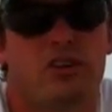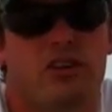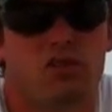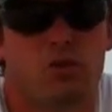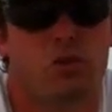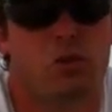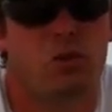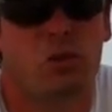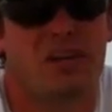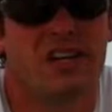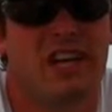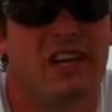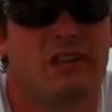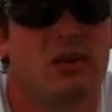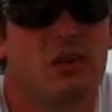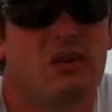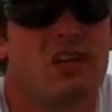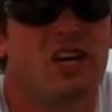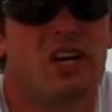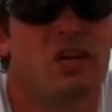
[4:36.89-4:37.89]
So we really had
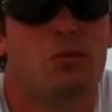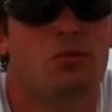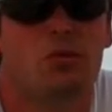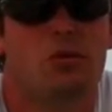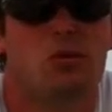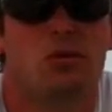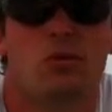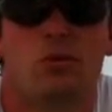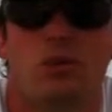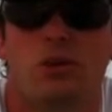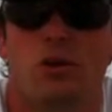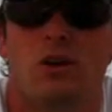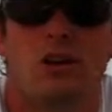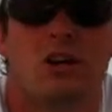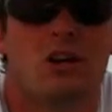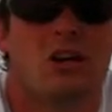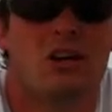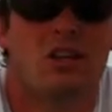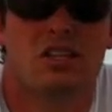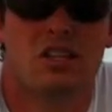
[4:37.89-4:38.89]
no time to
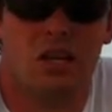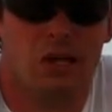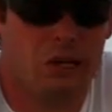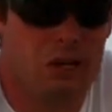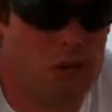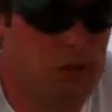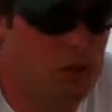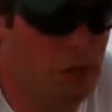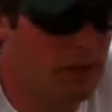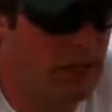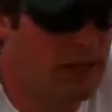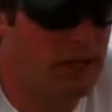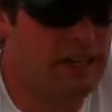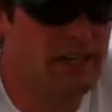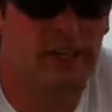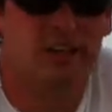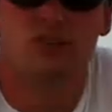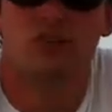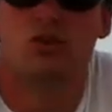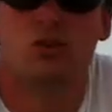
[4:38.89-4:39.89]
check out the
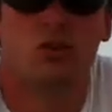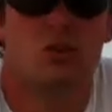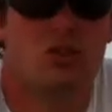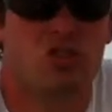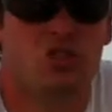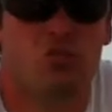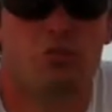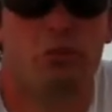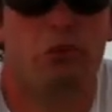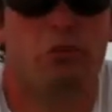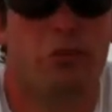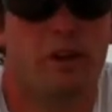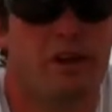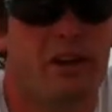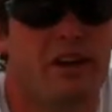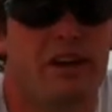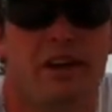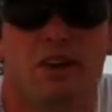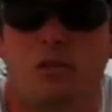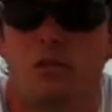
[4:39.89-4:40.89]
place or just
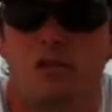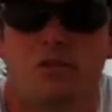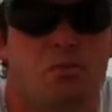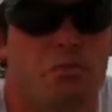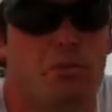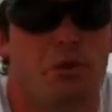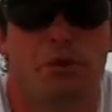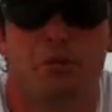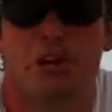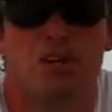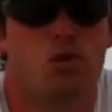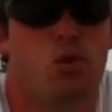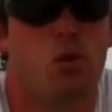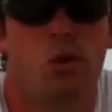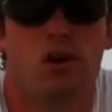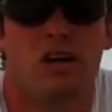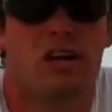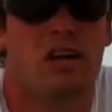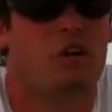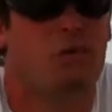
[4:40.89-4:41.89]
prepare. We pretty much
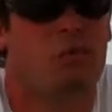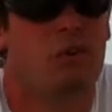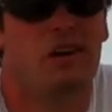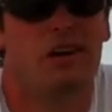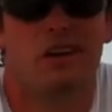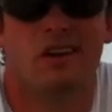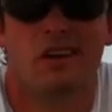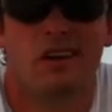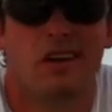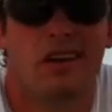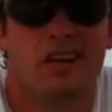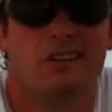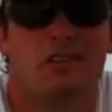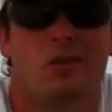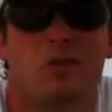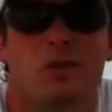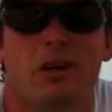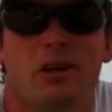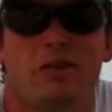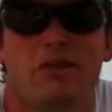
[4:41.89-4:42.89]
woke up, had
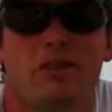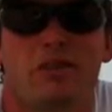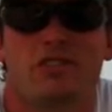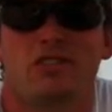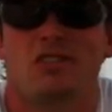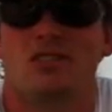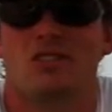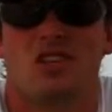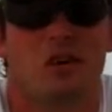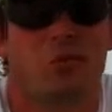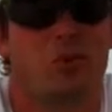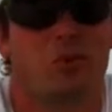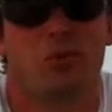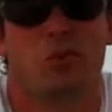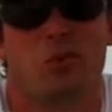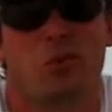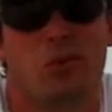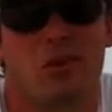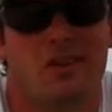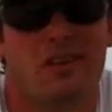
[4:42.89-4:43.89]
some breakfast, and jumped on
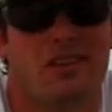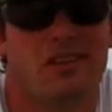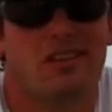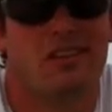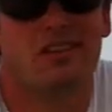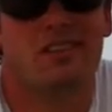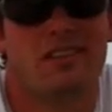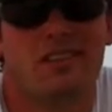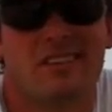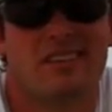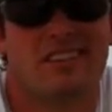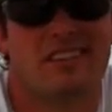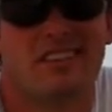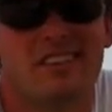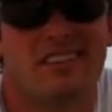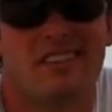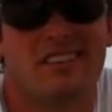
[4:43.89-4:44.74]
the board.